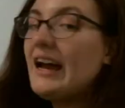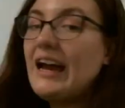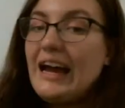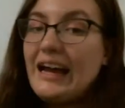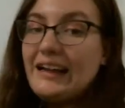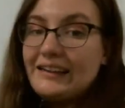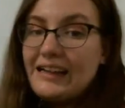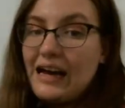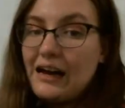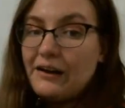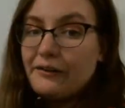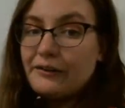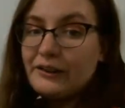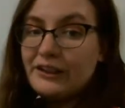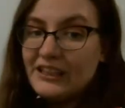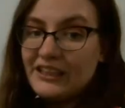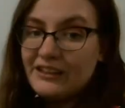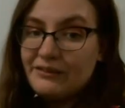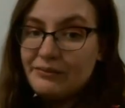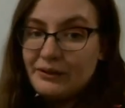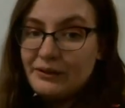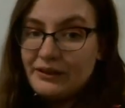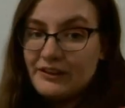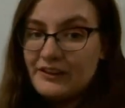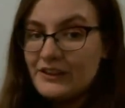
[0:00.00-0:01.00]
and that will
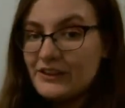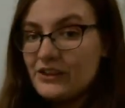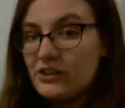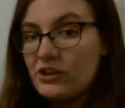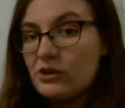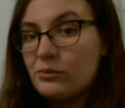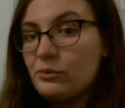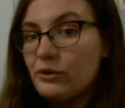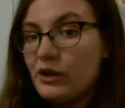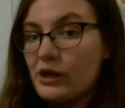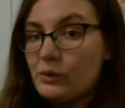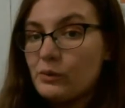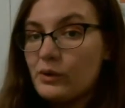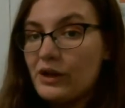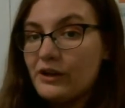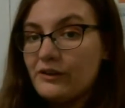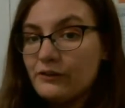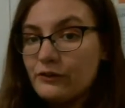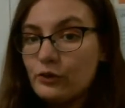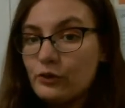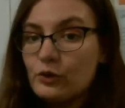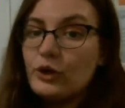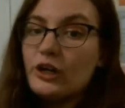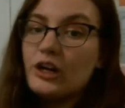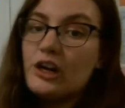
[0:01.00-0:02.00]
leave me a 0.14
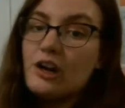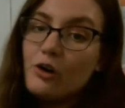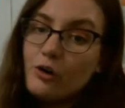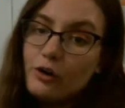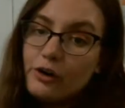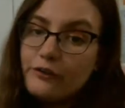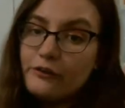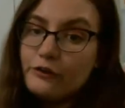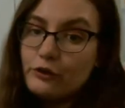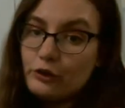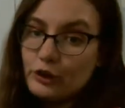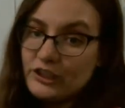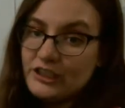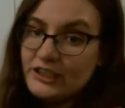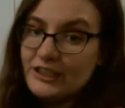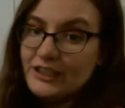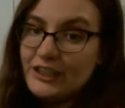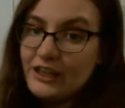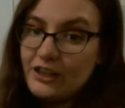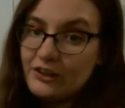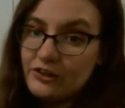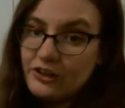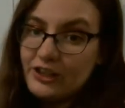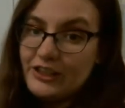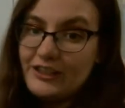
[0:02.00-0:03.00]
or 14
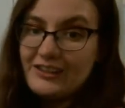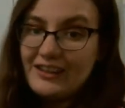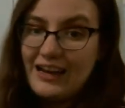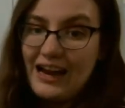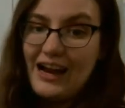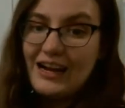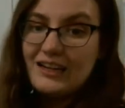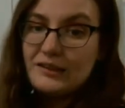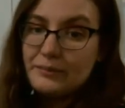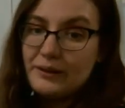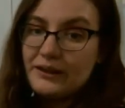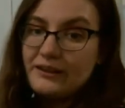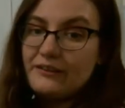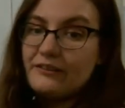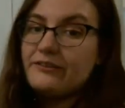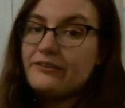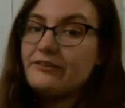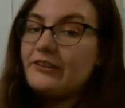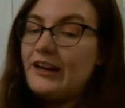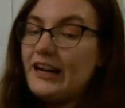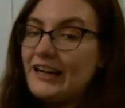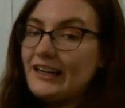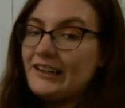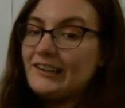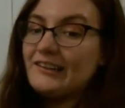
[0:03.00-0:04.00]
hundredths as my
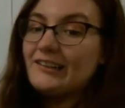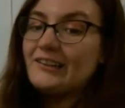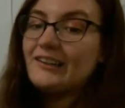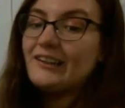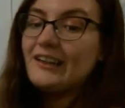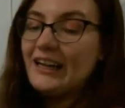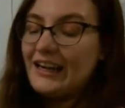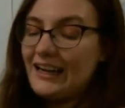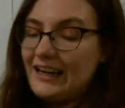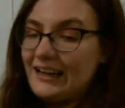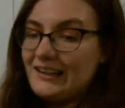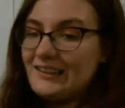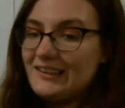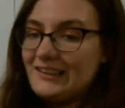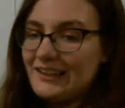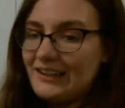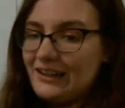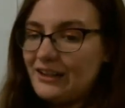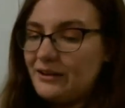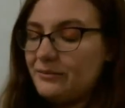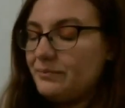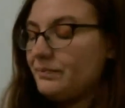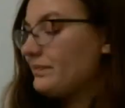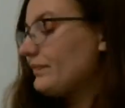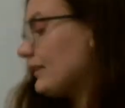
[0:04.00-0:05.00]
final
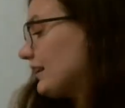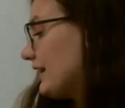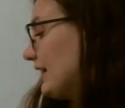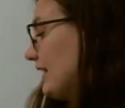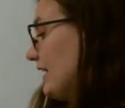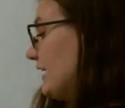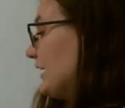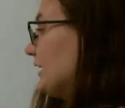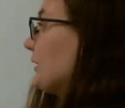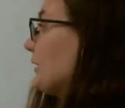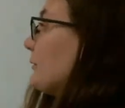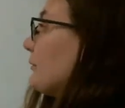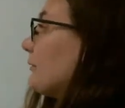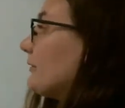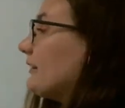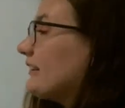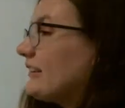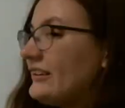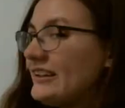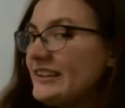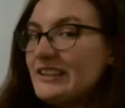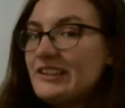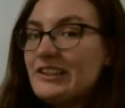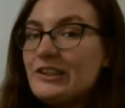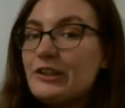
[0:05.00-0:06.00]
answer. We're
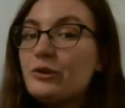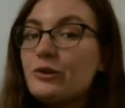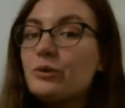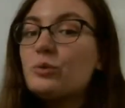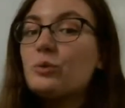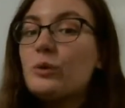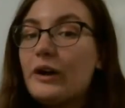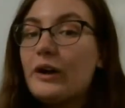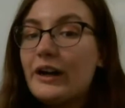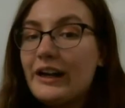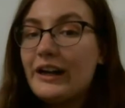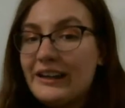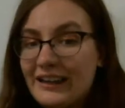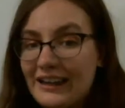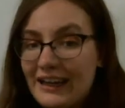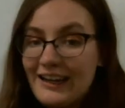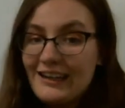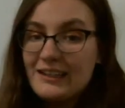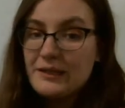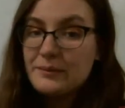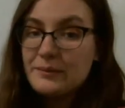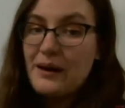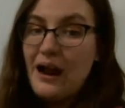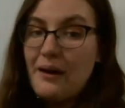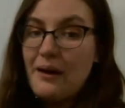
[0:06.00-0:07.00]
going to do one
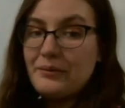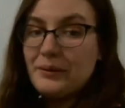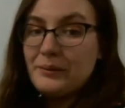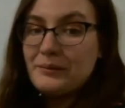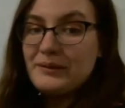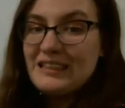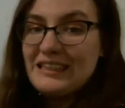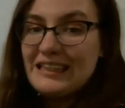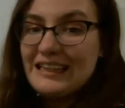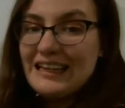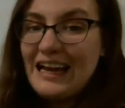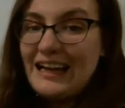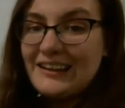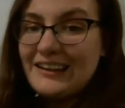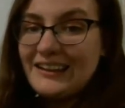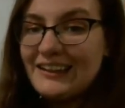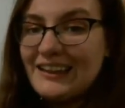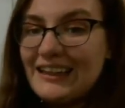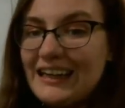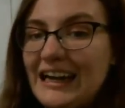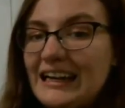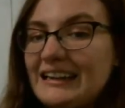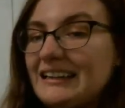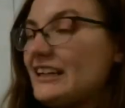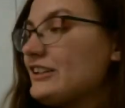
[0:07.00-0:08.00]
last problem together,
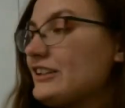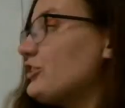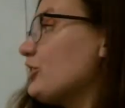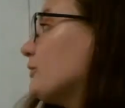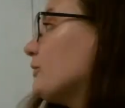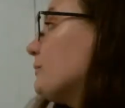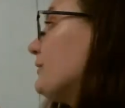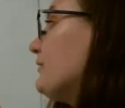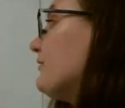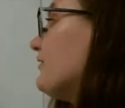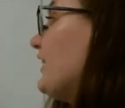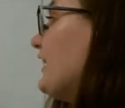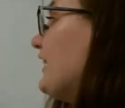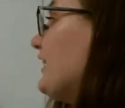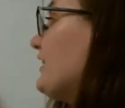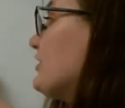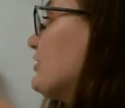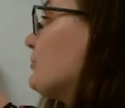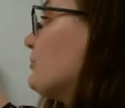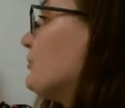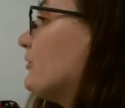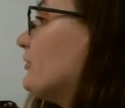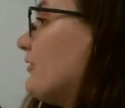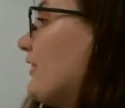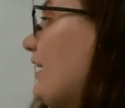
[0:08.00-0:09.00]
and then you'll be ready
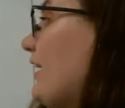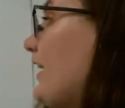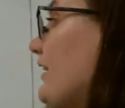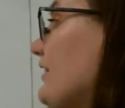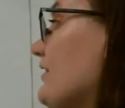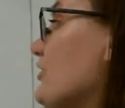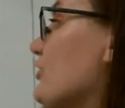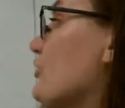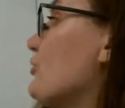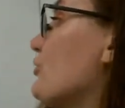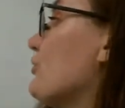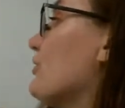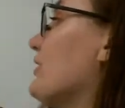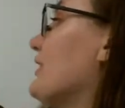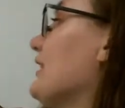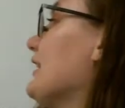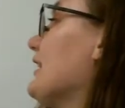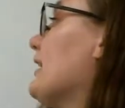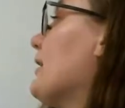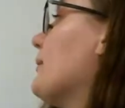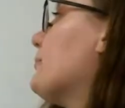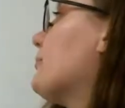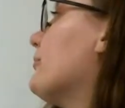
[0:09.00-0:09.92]
to move on to the